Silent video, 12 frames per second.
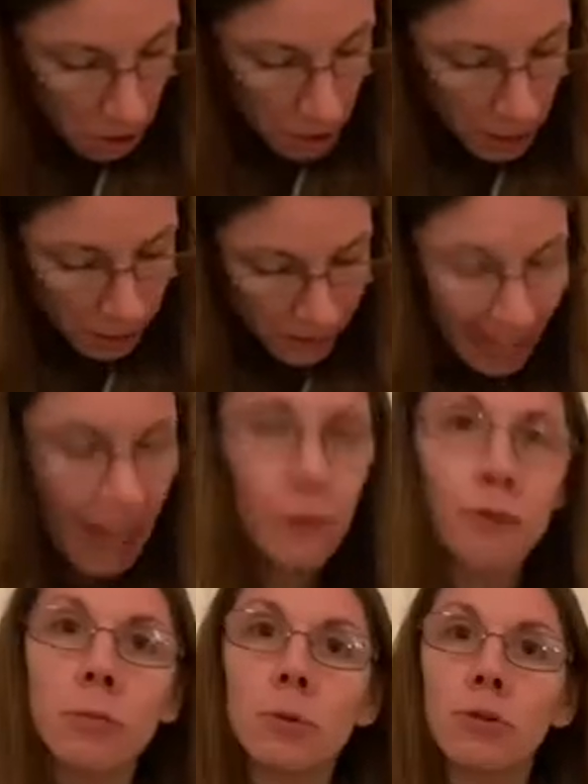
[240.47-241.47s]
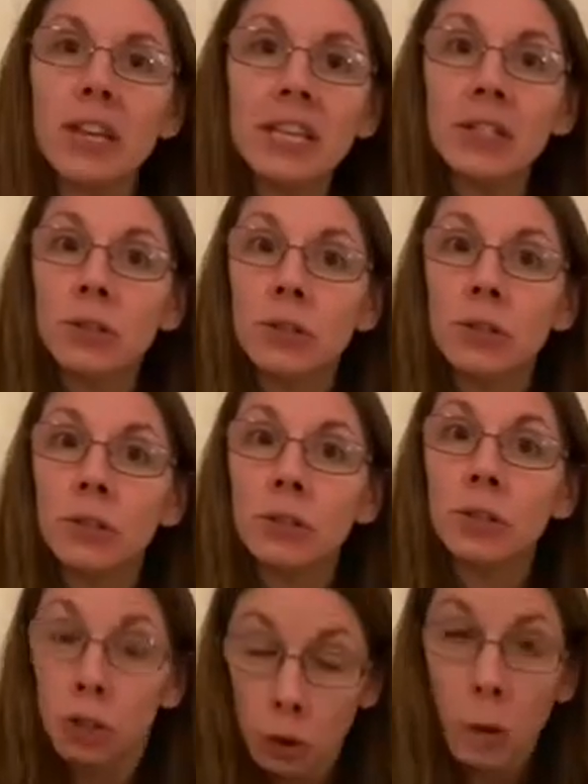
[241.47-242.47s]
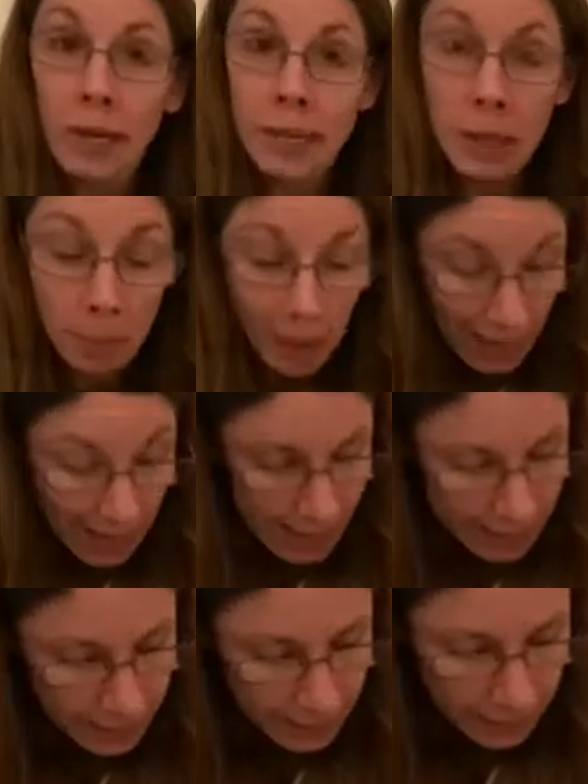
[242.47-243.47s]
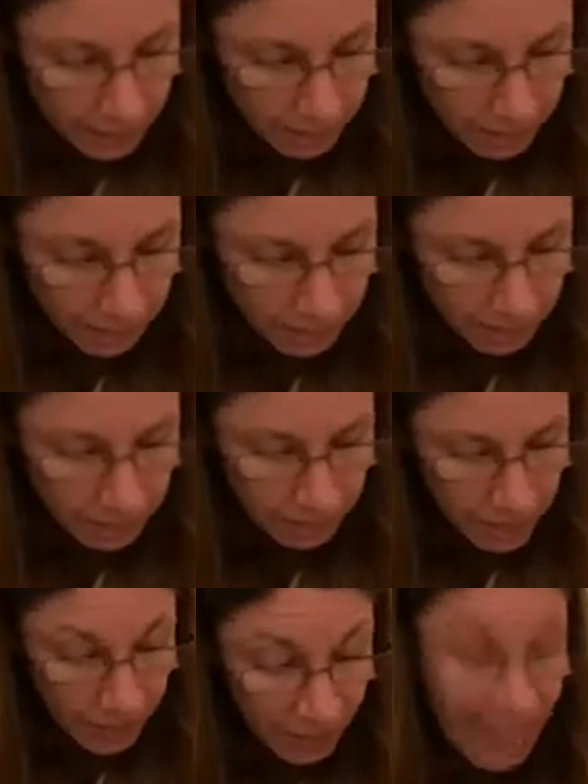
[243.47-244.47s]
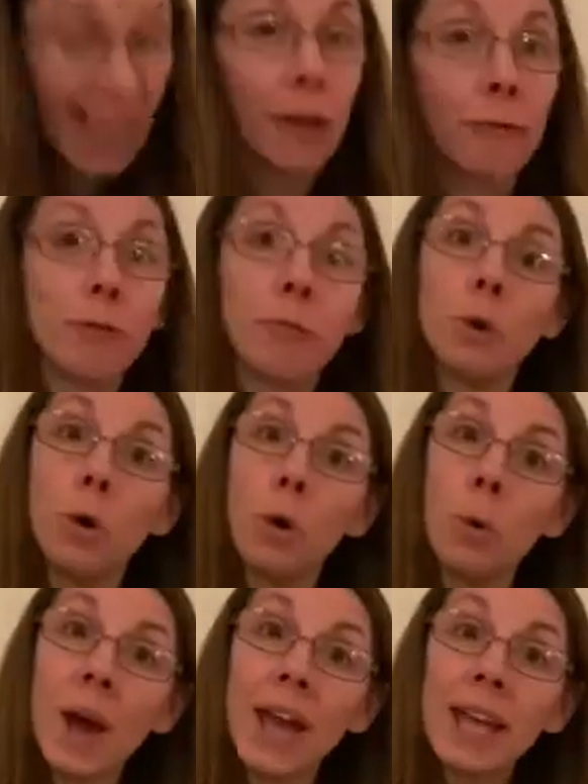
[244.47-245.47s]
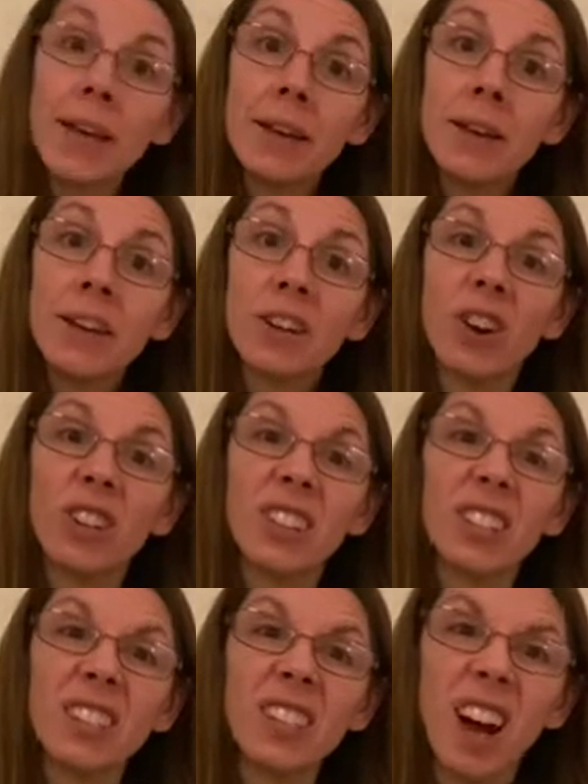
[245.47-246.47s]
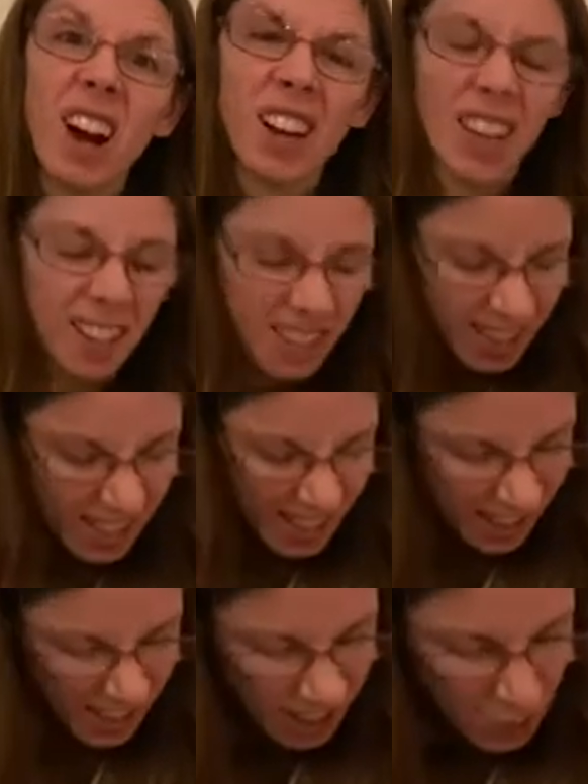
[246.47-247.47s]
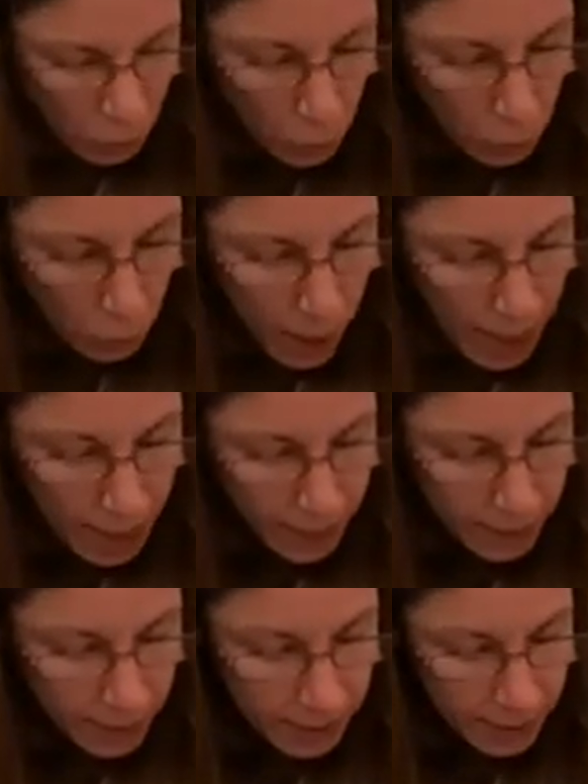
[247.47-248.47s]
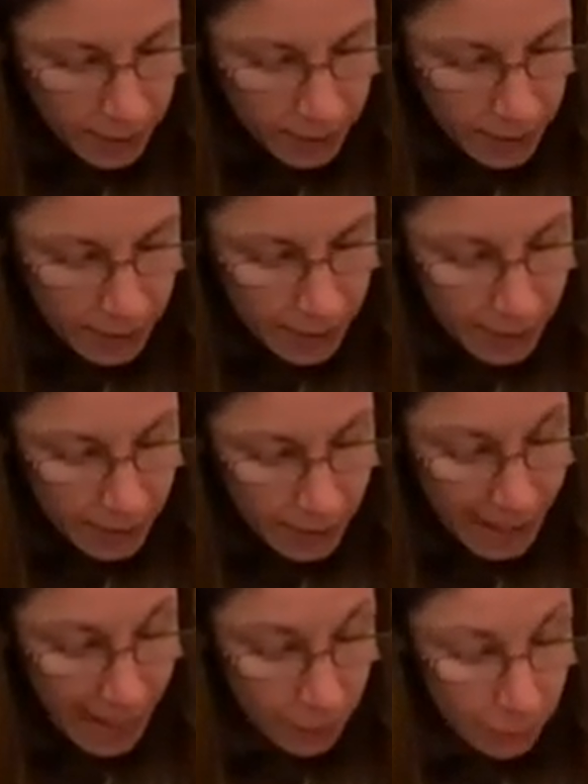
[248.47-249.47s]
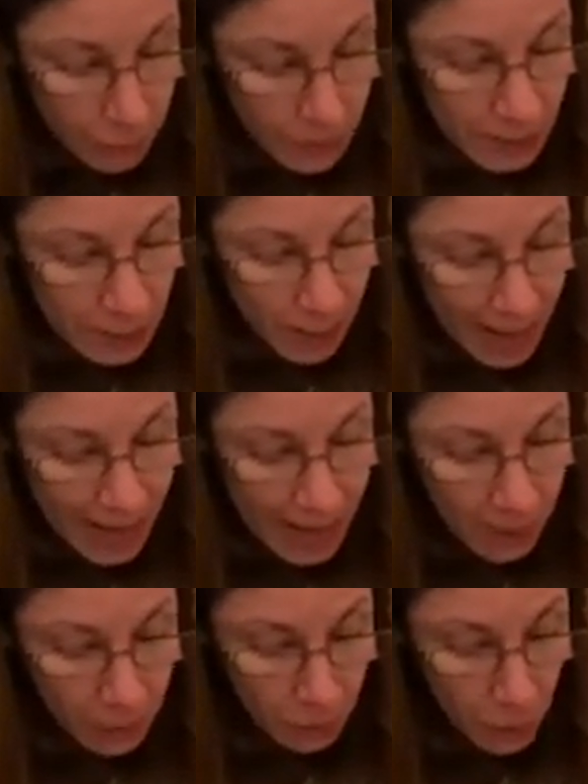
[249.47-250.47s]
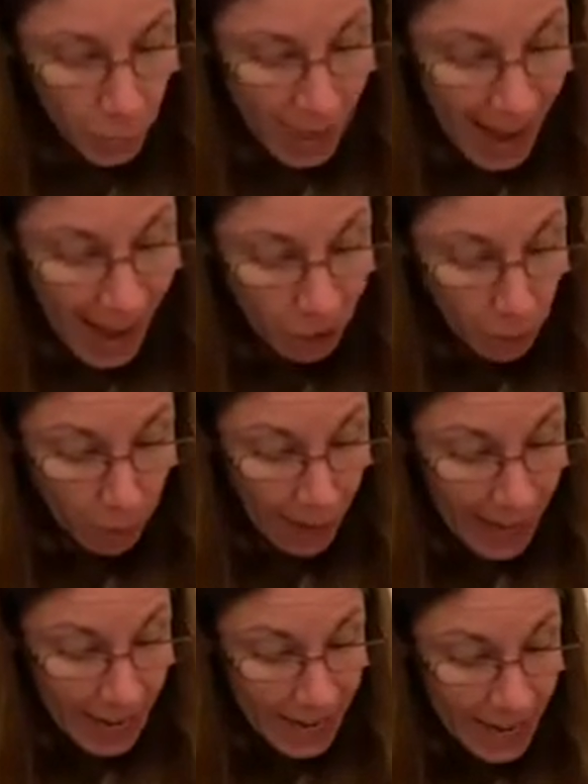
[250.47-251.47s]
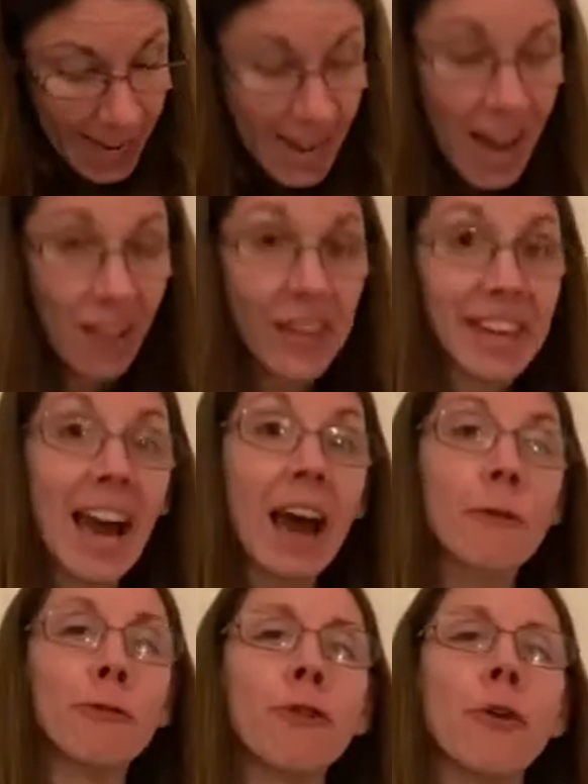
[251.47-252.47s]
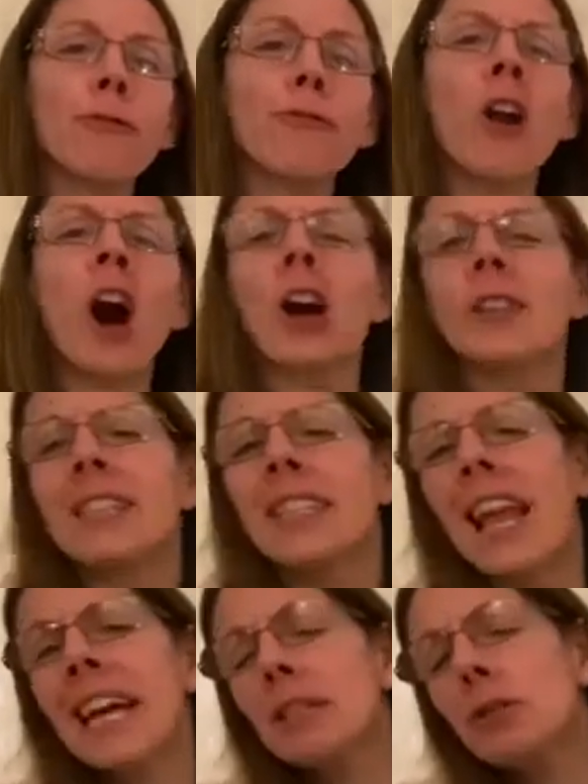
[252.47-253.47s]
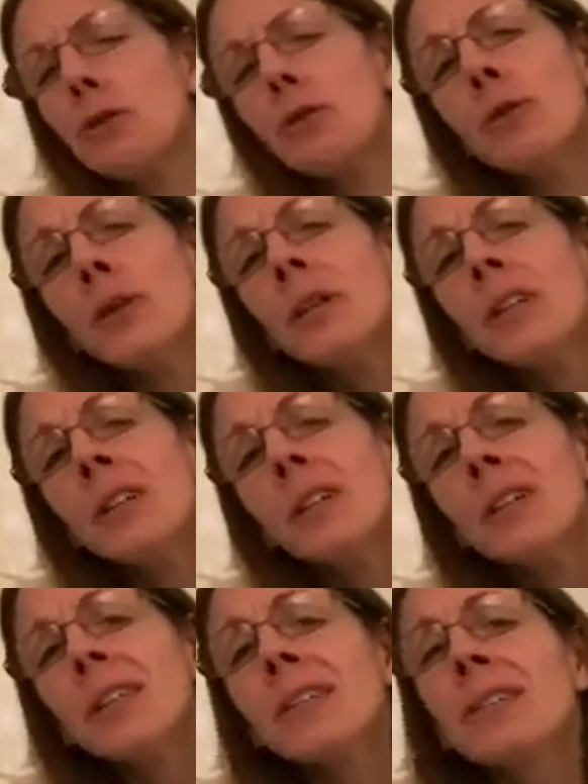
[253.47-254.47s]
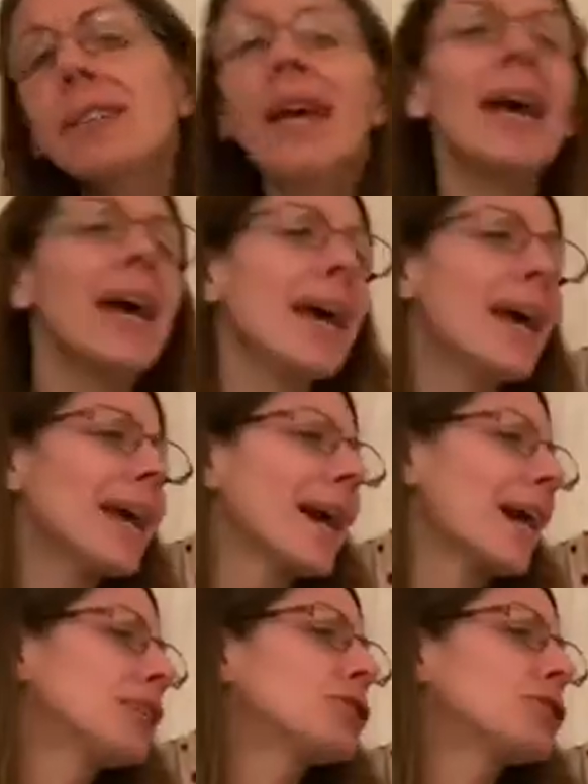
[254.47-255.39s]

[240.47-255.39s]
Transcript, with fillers: The cat from Greece joined the police. The cat from Norway got stuck in the doorway. The cat from Spain flew an aeroplane and the cat from France liked to sing and